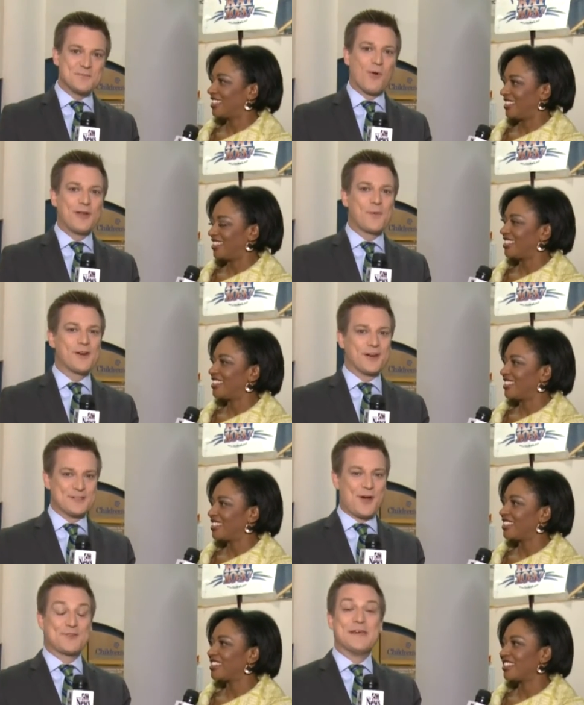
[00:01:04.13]
Speaker 1: morning. We are going to
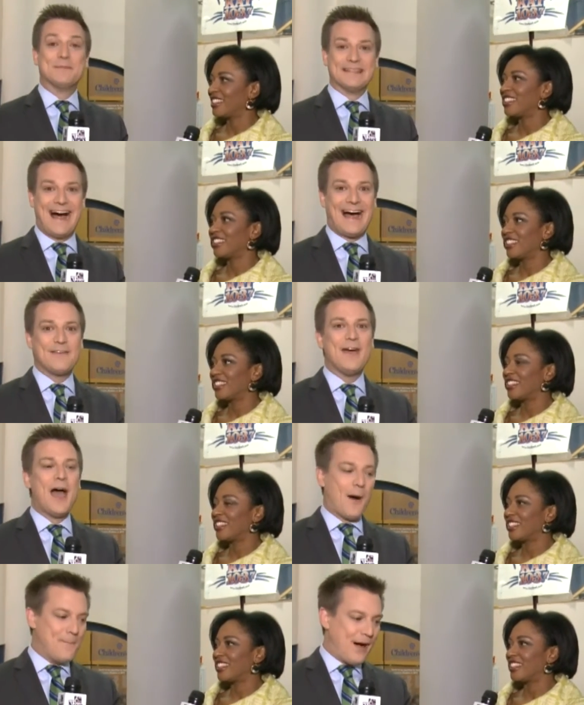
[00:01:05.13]
talk to him live
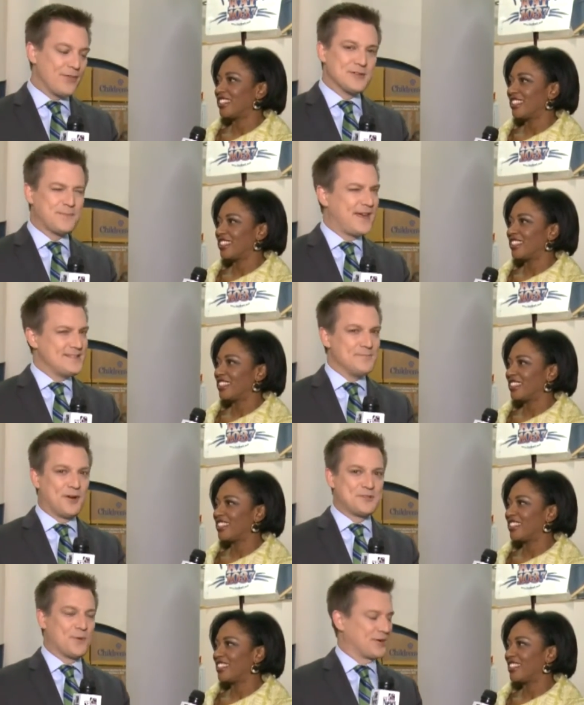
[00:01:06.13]
about those plans and
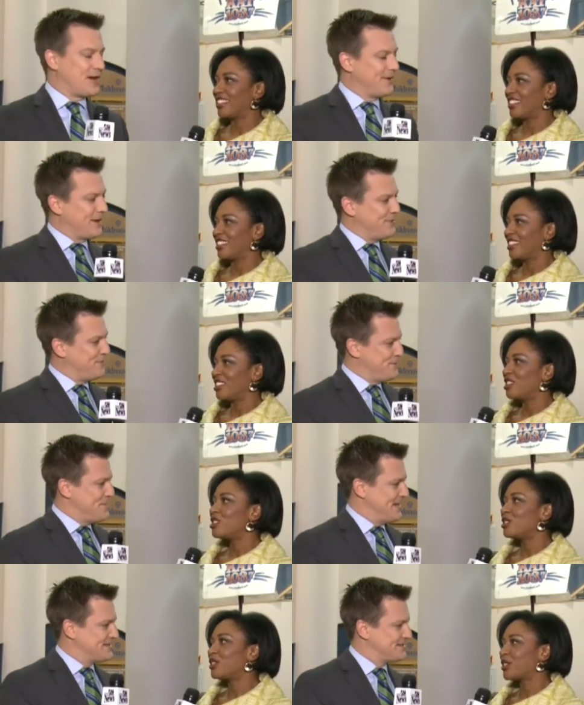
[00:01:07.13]
much more coming up in a few
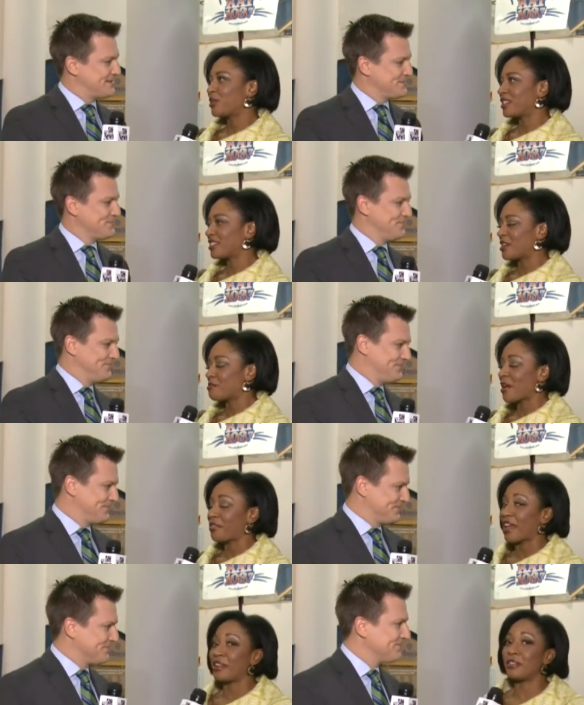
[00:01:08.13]
minutes.
Speaker 2: So excited about
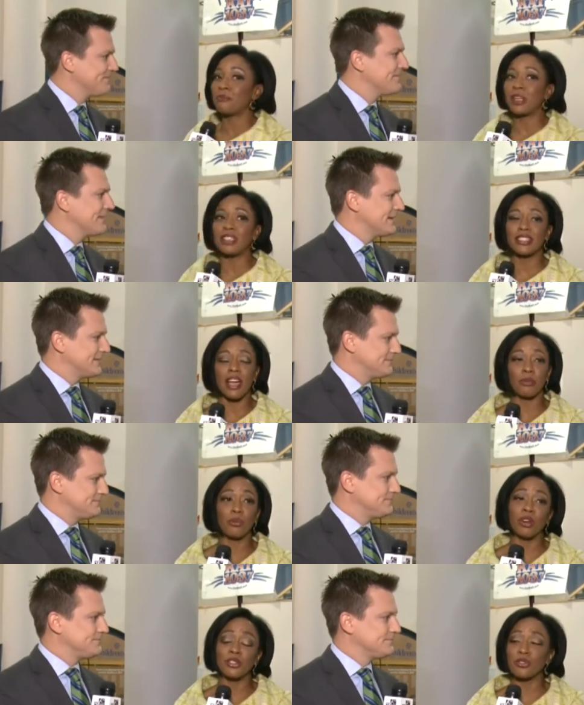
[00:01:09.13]
that. In the meantime, we
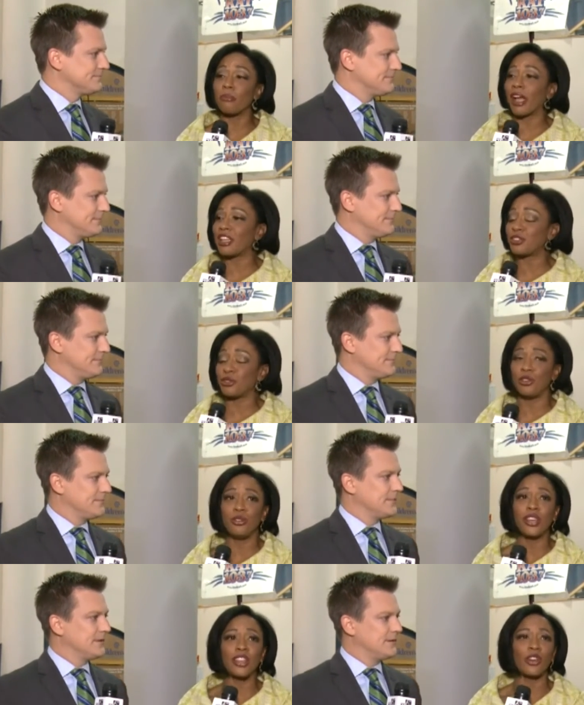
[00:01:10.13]
want to remind you
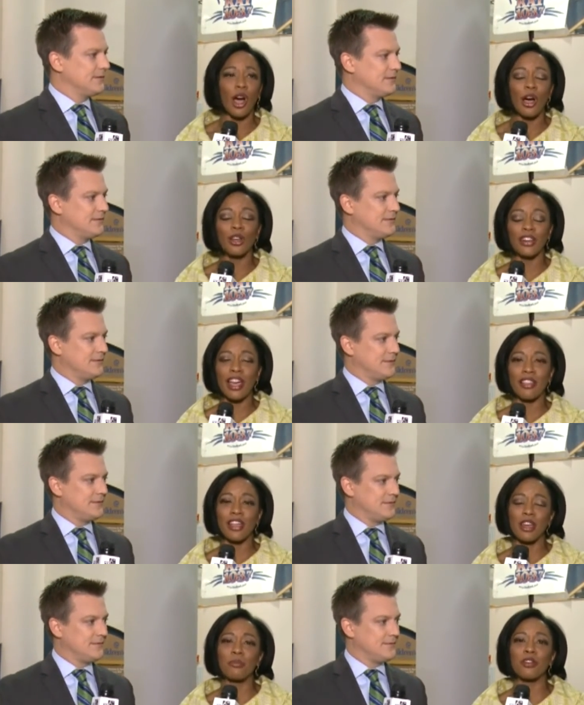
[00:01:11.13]
you can call now that
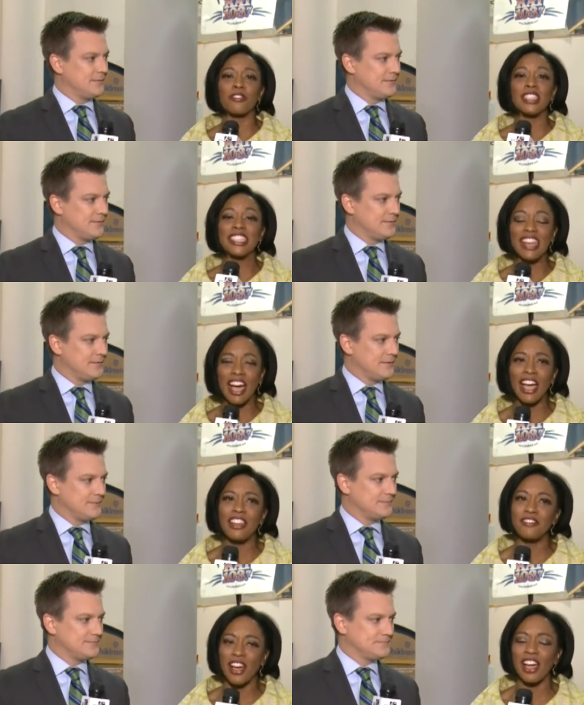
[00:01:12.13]
number
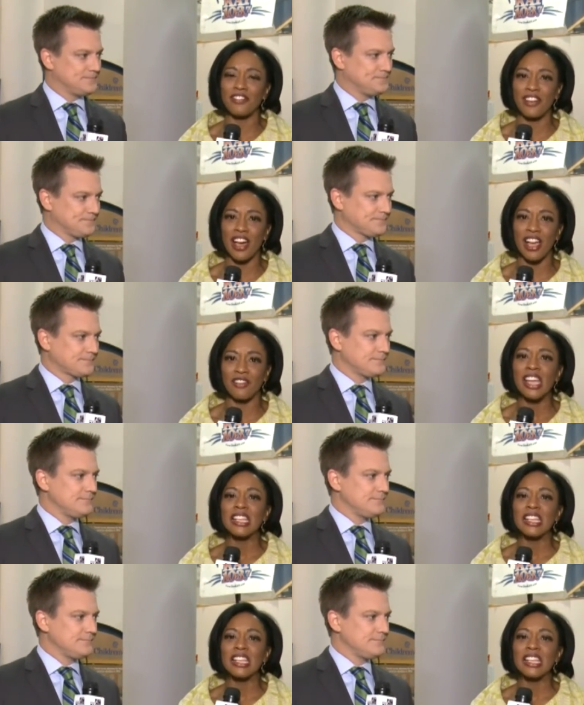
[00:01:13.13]
955